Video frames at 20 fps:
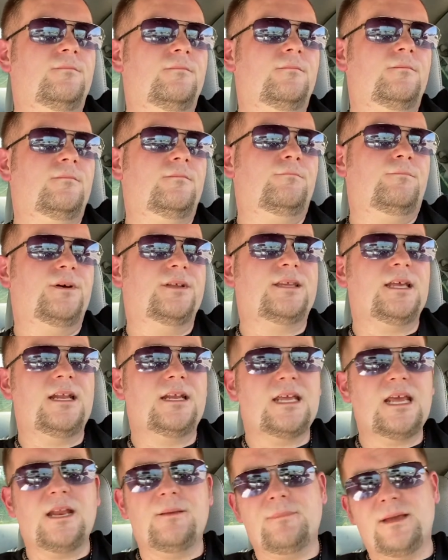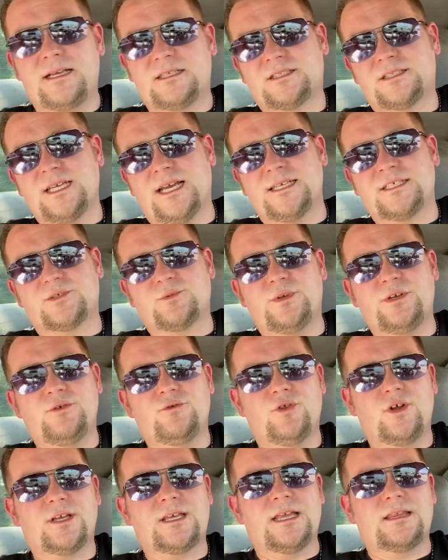but then again, it makes sense when you
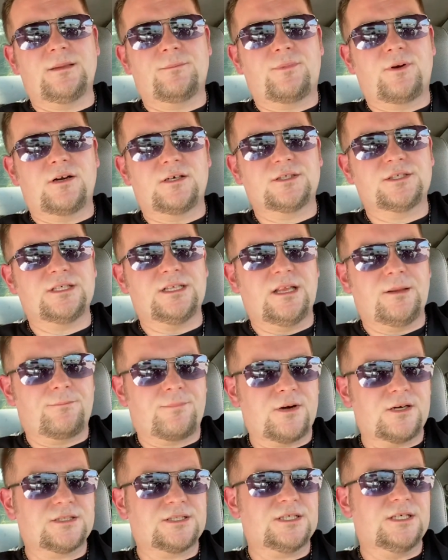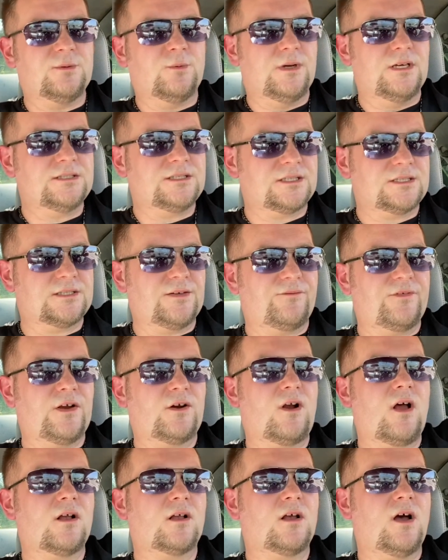look at the person. The person was a
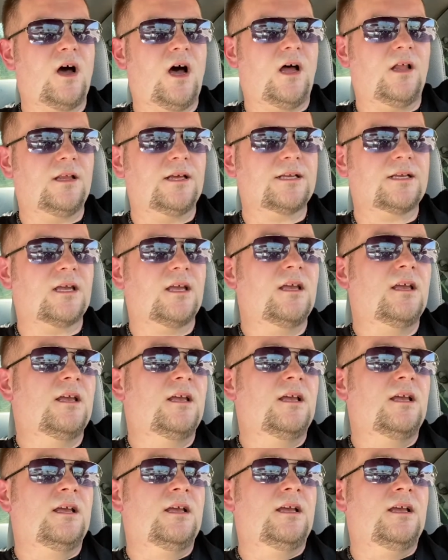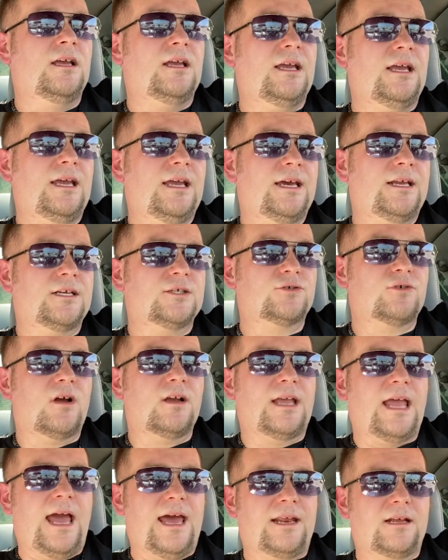severe alcoholic and a
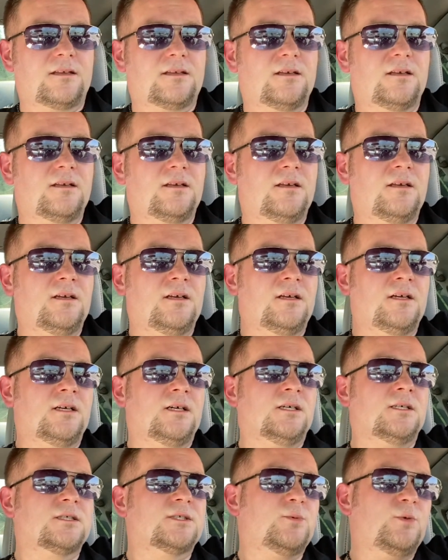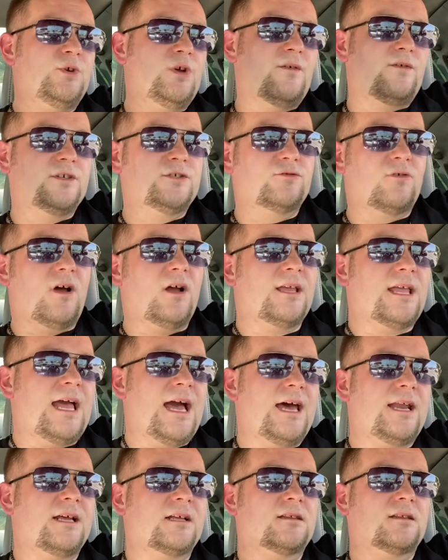drug addict. So when you have a drug
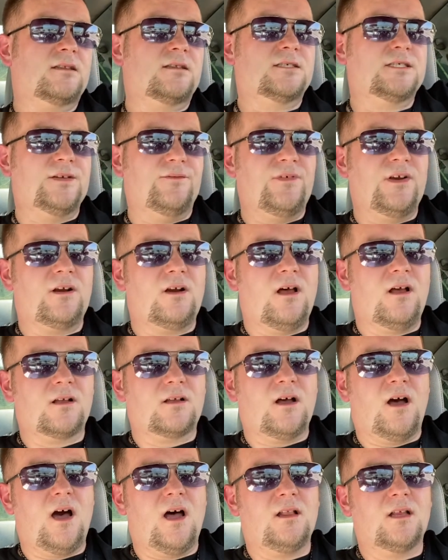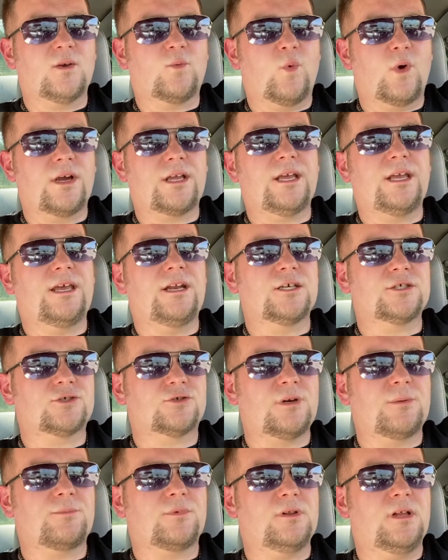addict, severe alcoholic working in a
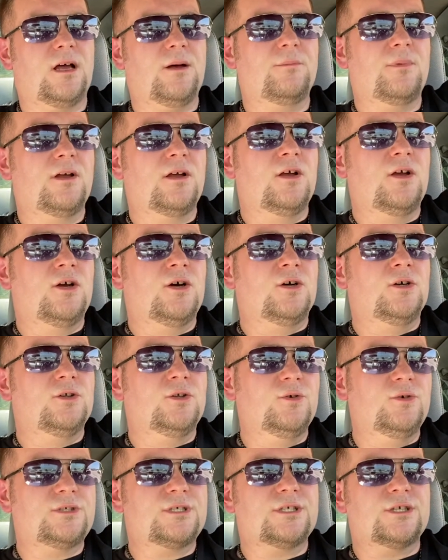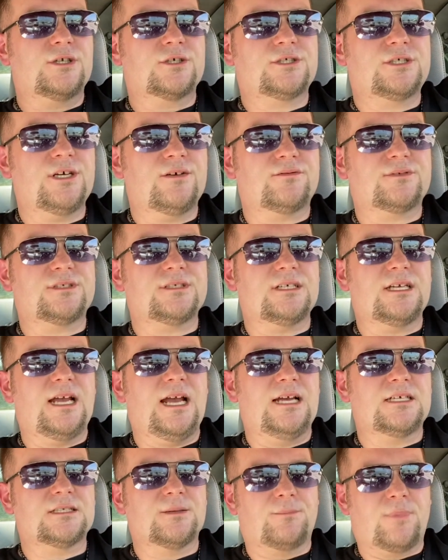strip club, losing their shifts
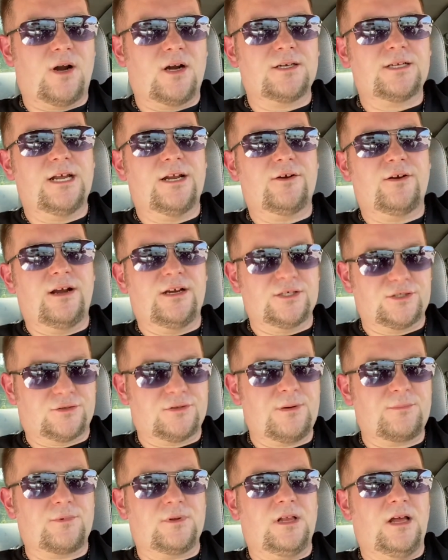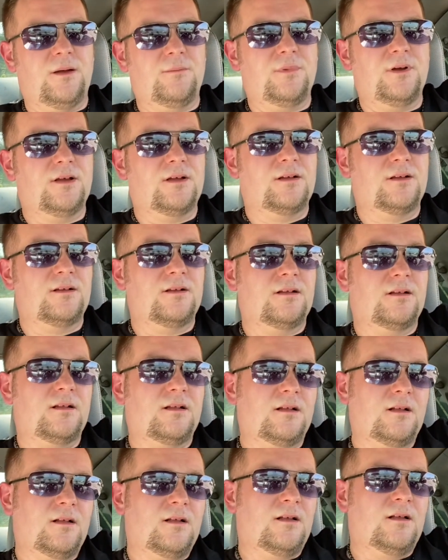as a bartender at a strip club,
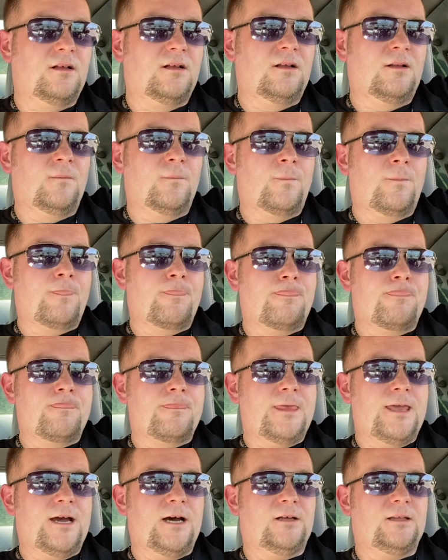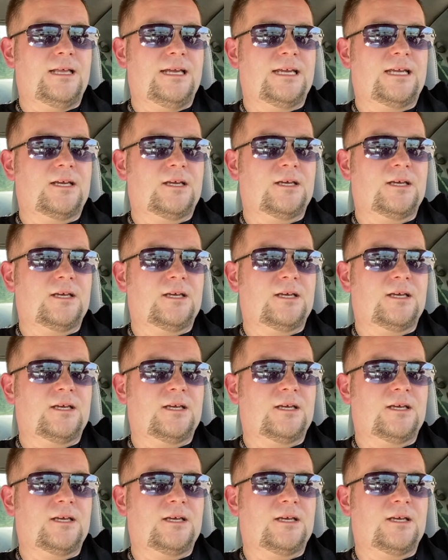you know, like,